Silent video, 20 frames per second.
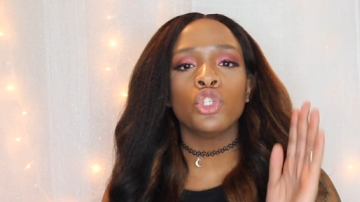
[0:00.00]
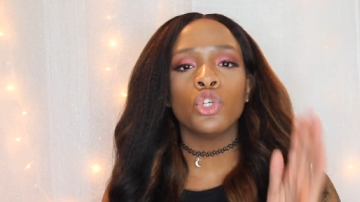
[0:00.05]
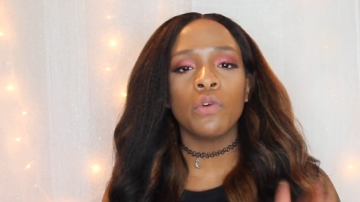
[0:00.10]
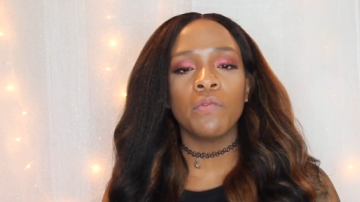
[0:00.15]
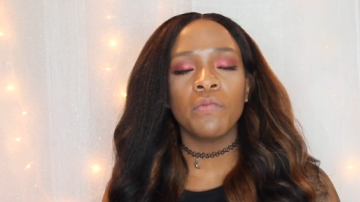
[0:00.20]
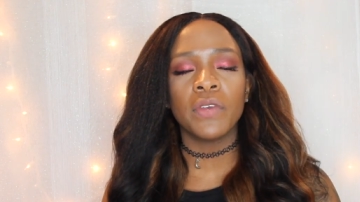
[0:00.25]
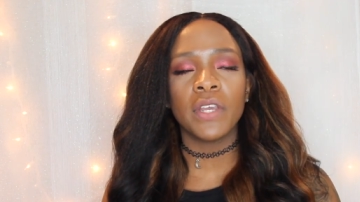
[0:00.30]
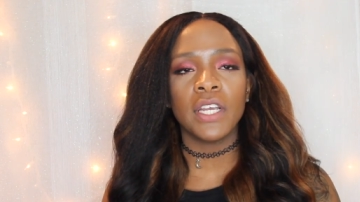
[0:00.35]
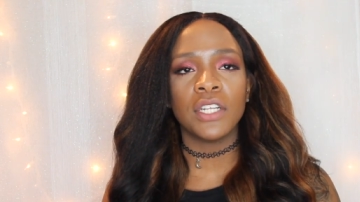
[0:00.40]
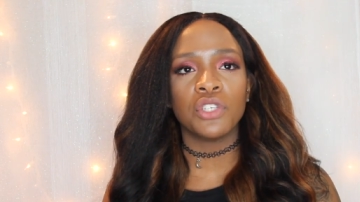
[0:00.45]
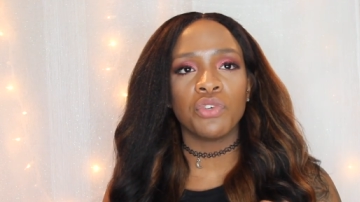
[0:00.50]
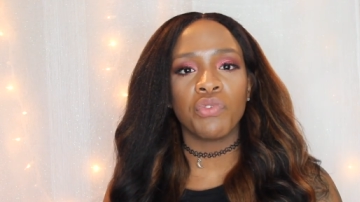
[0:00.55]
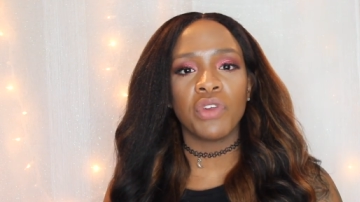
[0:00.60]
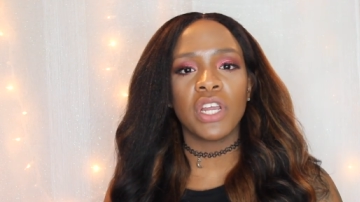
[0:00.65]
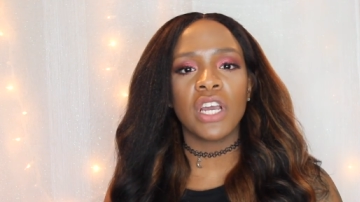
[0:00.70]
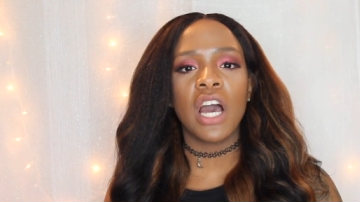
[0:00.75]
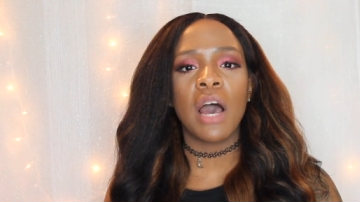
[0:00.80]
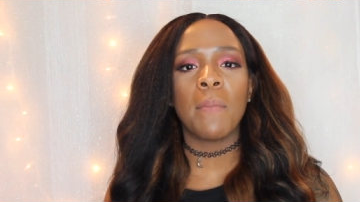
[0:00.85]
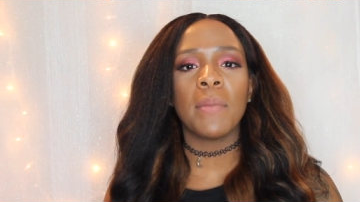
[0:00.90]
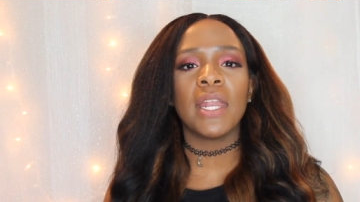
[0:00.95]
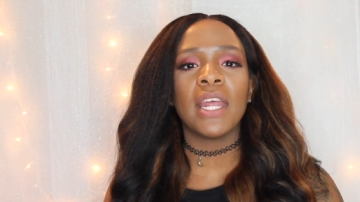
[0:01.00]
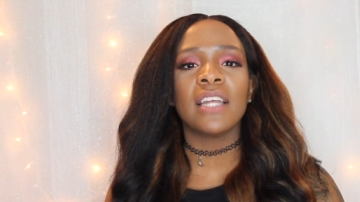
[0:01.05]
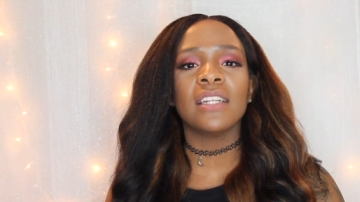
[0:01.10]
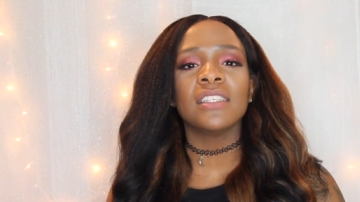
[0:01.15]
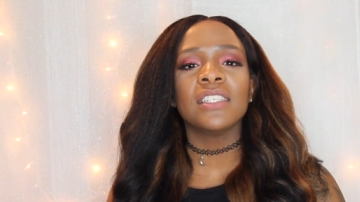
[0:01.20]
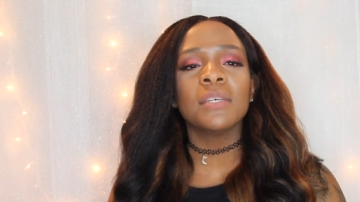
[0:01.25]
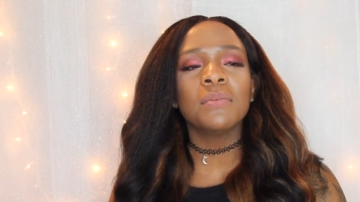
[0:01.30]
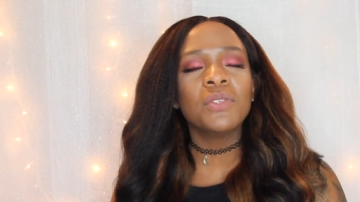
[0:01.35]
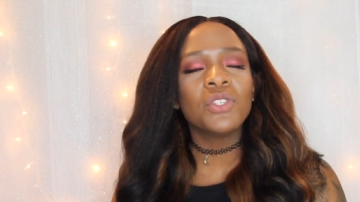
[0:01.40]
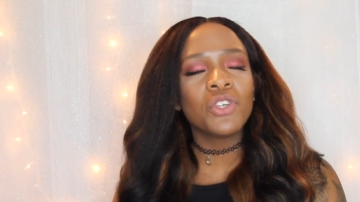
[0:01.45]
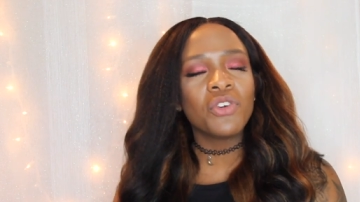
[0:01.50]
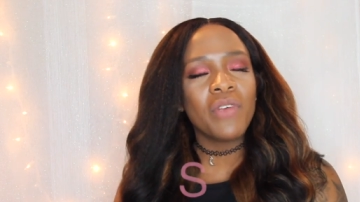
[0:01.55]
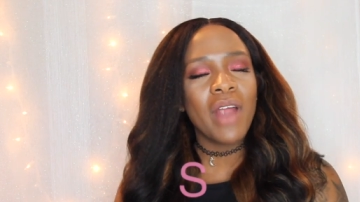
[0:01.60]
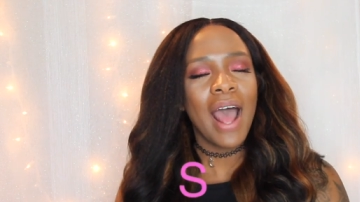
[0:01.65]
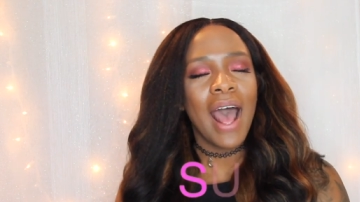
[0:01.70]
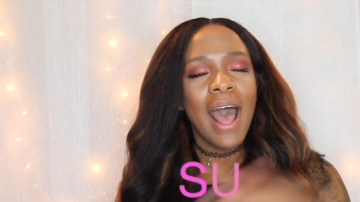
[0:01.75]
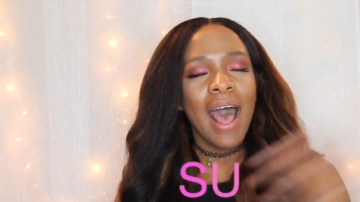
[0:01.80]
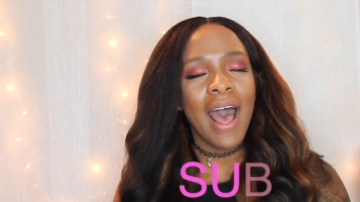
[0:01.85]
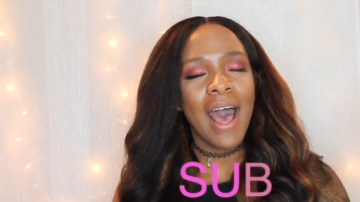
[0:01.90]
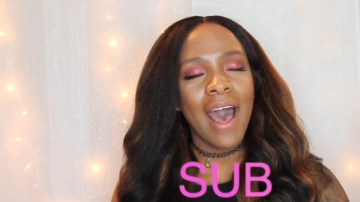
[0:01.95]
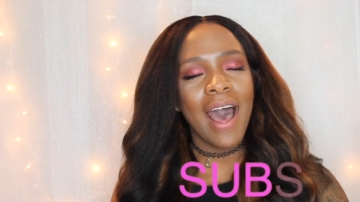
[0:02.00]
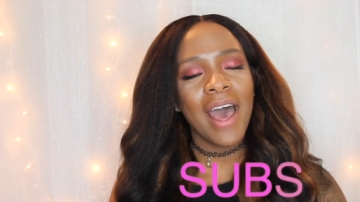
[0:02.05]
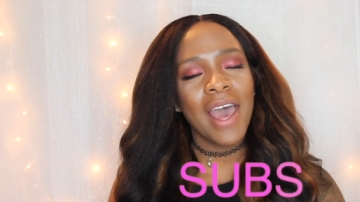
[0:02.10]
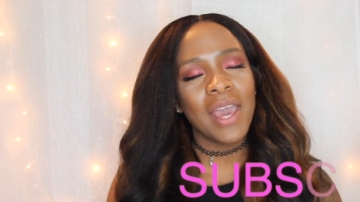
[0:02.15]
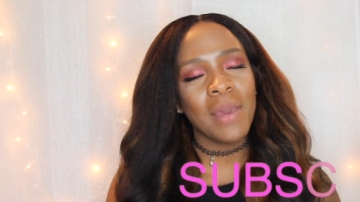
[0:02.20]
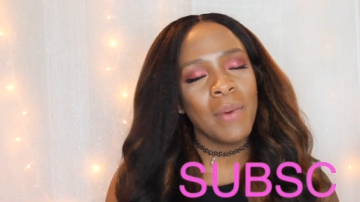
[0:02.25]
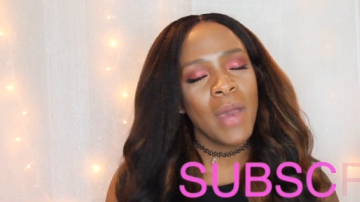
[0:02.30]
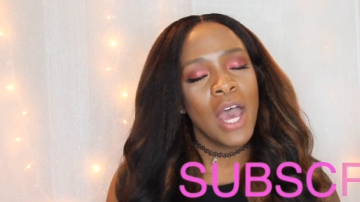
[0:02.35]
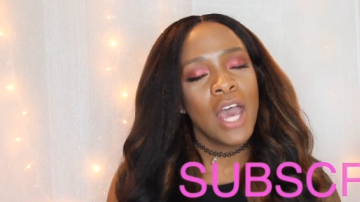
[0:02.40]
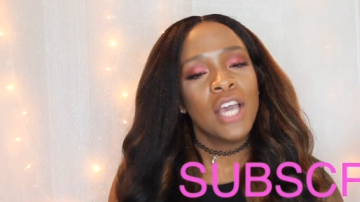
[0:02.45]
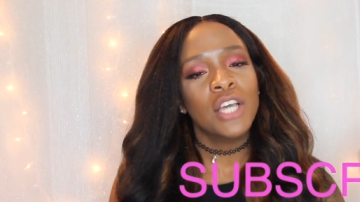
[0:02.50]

Don't forget to rate, comment, and subscribe